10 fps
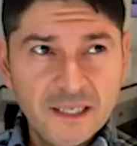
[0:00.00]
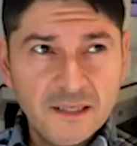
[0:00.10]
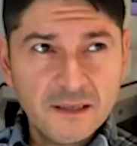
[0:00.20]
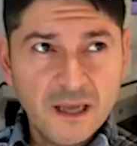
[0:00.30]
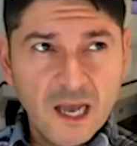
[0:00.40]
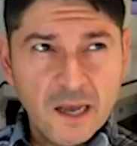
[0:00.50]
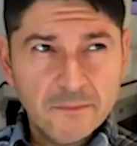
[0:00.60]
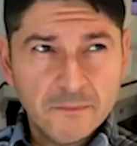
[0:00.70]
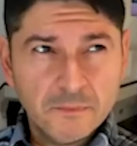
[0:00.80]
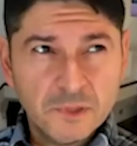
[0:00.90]
is
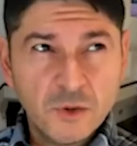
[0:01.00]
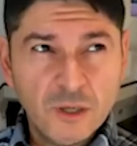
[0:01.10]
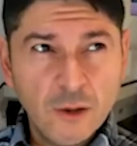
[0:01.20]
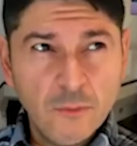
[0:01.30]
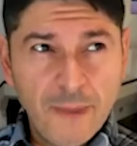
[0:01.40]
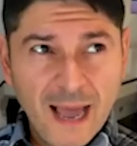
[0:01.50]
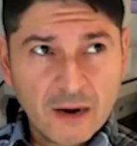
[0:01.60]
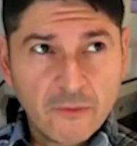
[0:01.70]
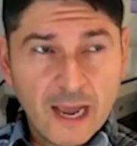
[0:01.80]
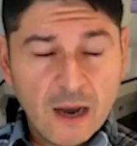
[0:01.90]
so a little
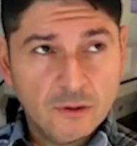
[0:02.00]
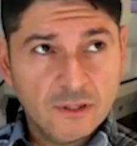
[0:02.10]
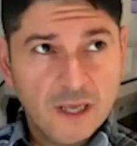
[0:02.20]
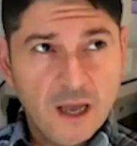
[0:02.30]
background.